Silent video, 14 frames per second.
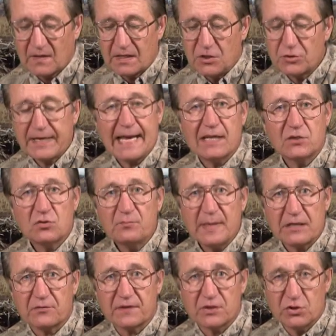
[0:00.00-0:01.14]
You can't do
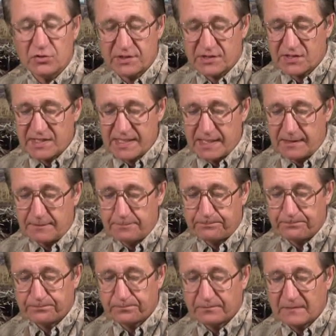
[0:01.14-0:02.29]
better than you can see.
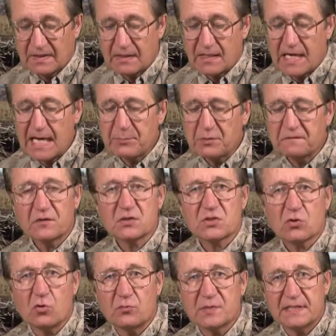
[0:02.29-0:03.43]
I prefer
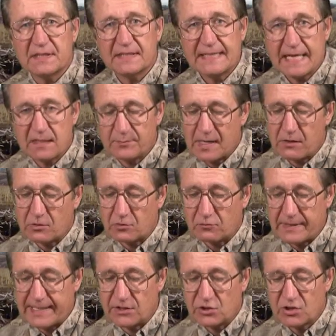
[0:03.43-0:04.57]
scopes in the 10 power
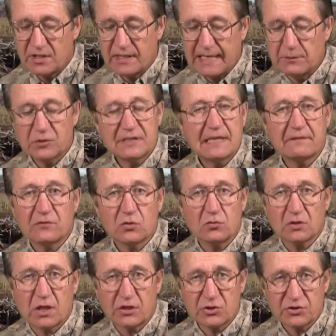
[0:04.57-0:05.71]
range and would never go
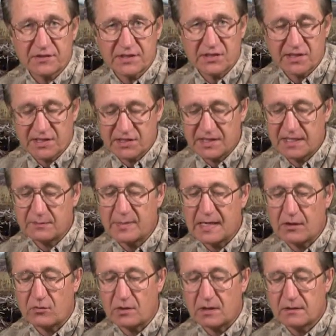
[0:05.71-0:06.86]
larger than 16
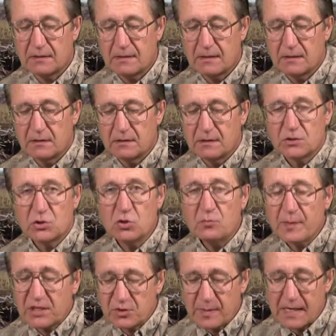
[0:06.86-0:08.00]
power. Too
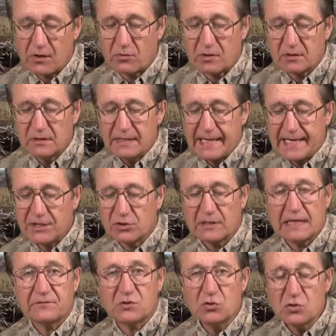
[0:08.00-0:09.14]
much power and you'll
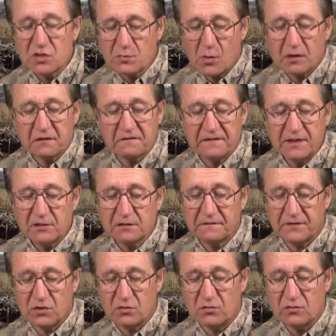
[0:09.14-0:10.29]
have too small a field of
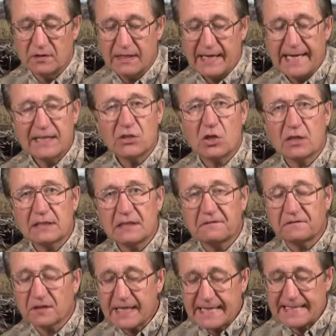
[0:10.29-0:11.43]
view and not
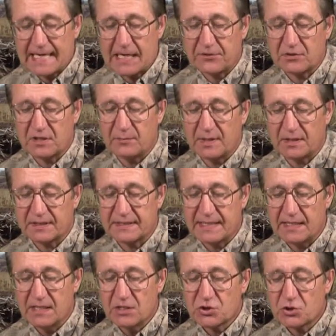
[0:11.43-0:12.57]
enough light gathering
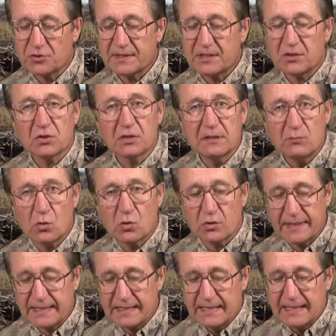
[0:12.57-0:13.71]
ability during the early
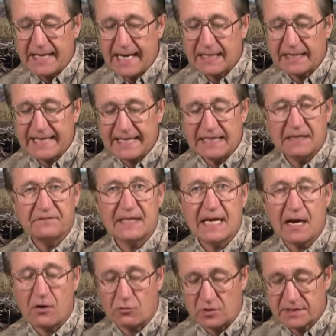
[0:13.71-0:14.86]
morning and late evening
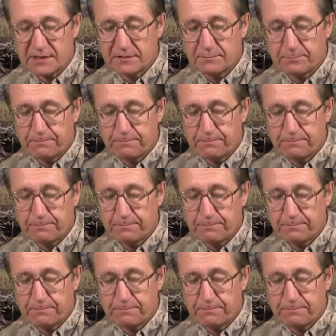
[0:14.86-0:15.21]
hours.